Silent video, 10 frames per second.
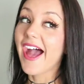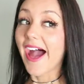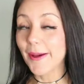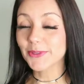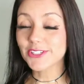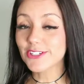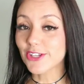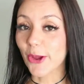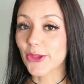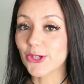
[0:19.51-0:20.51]
I'm gonna
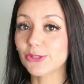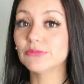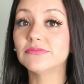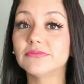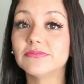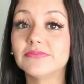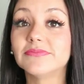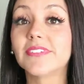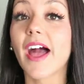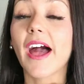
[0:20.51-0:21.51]
show you
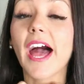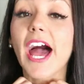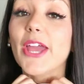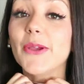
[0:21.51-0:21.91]
how